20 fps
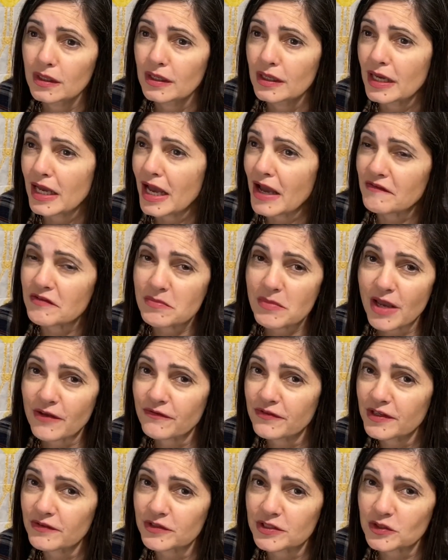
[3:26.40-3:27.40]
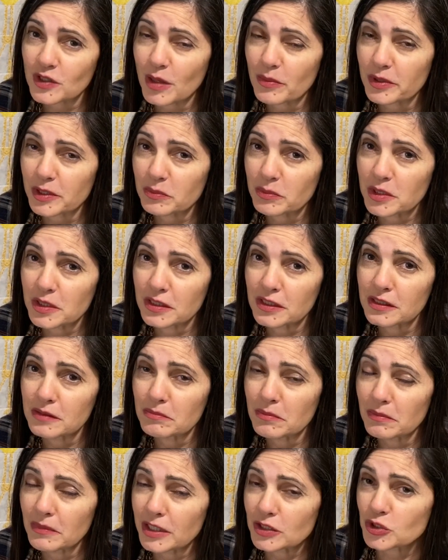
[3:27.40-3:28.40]
having my favorite topic be
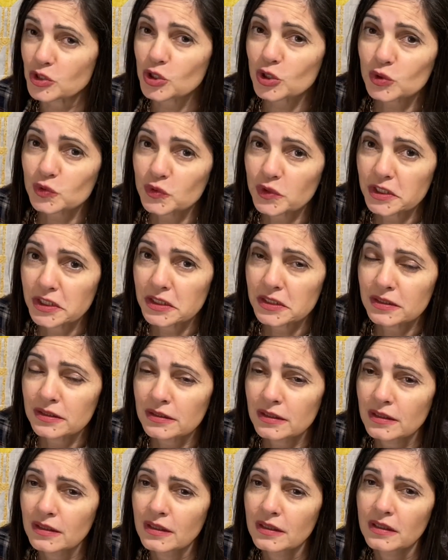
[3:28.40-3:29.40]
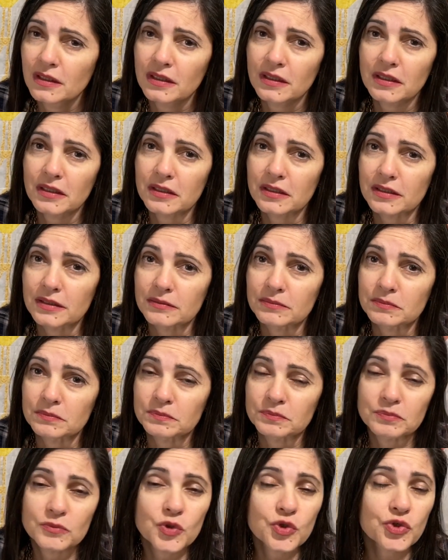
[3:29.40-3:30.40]
my children,
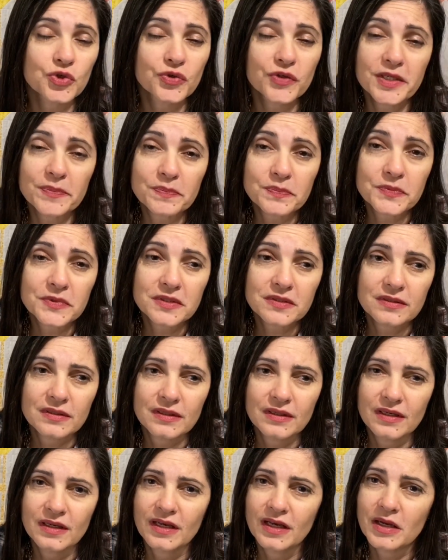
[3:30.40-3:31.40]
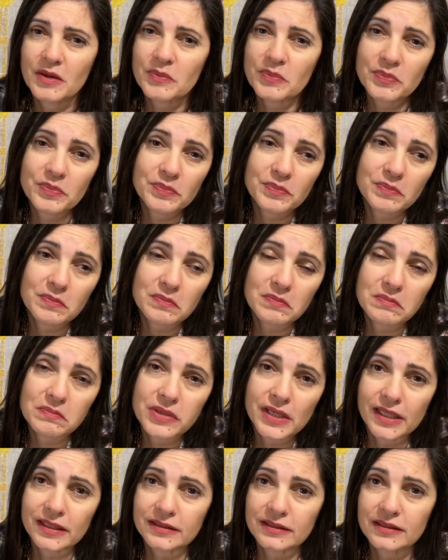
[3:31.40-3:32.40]
trips,
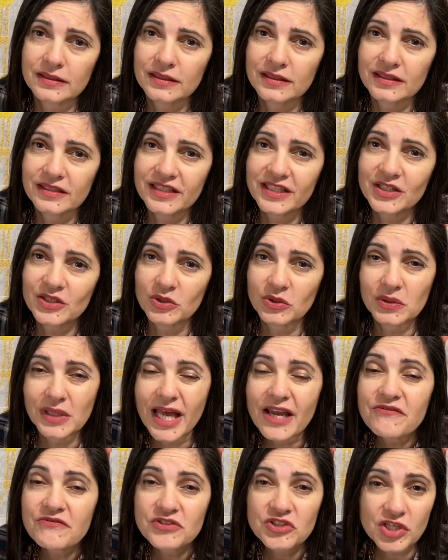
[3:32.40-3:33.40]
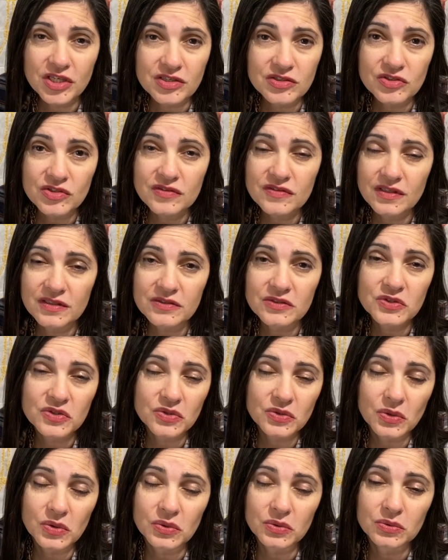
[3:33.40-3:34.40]
but you know, life changes and
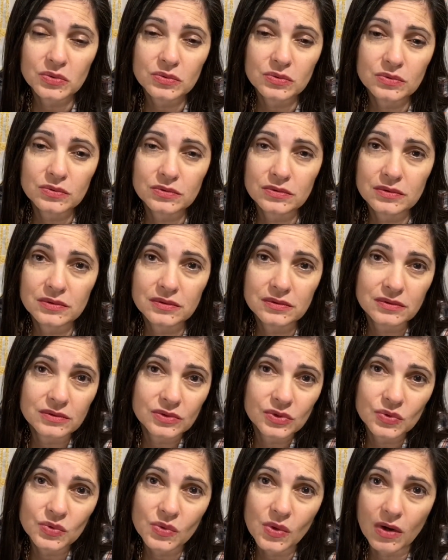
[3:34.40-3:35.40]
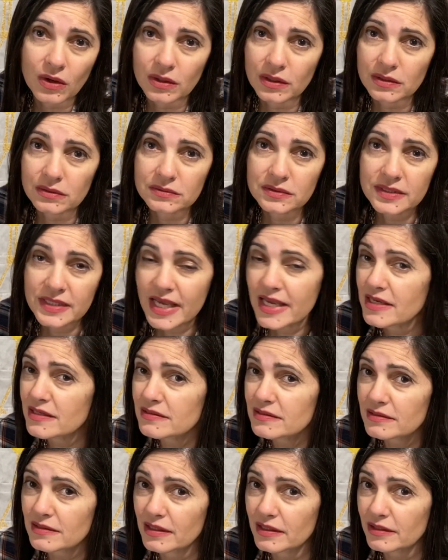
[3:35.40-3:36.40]
so do our
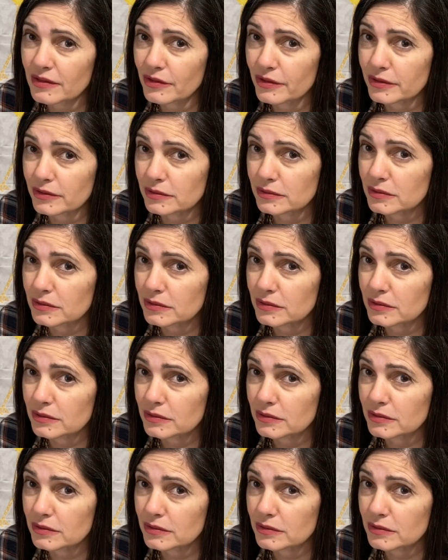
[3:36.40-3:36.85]
tastes and our